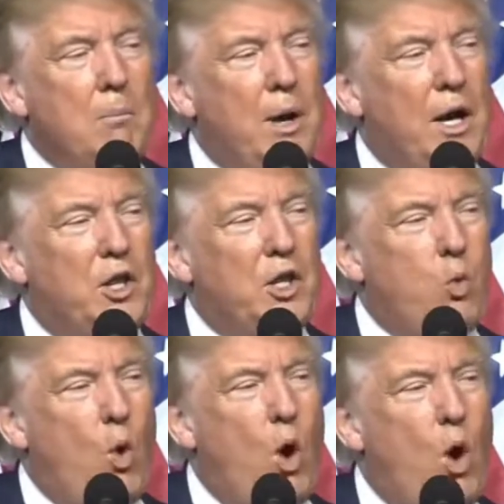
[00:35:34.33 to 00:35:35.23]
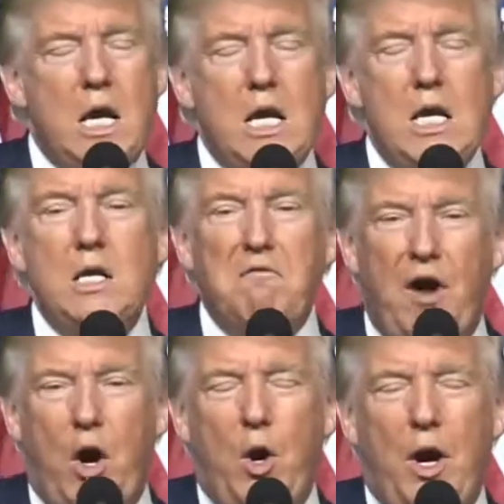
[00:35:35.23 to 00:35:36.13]
by this one
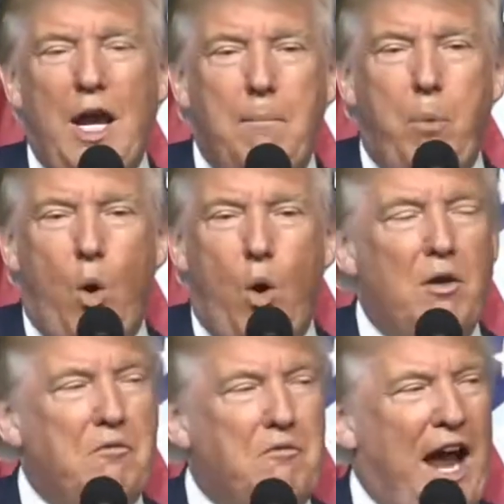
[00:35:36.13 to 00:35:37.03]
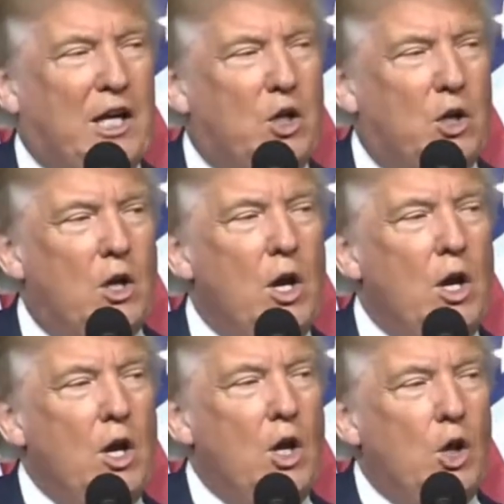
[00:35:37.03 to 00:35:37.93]
very important factor.
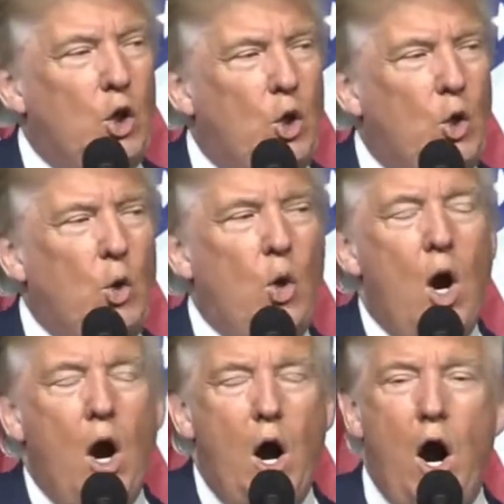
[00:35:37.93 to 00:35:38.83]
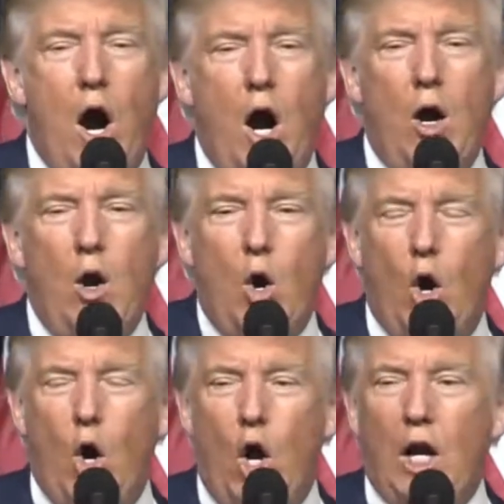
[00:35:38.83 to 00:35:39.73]
You are
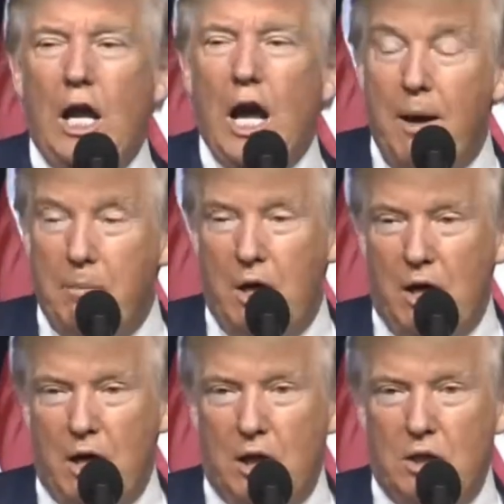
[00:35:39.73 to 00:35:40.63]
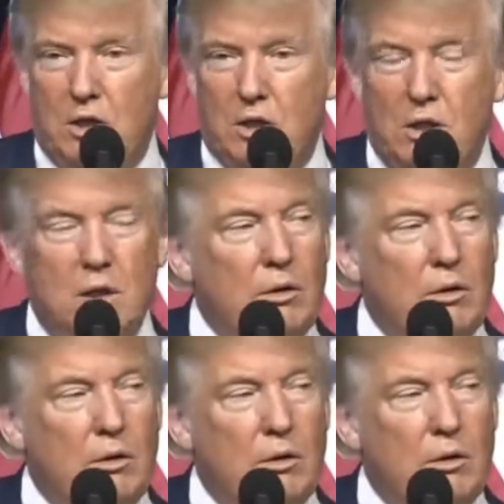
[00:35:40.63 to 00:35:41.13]
all Americans.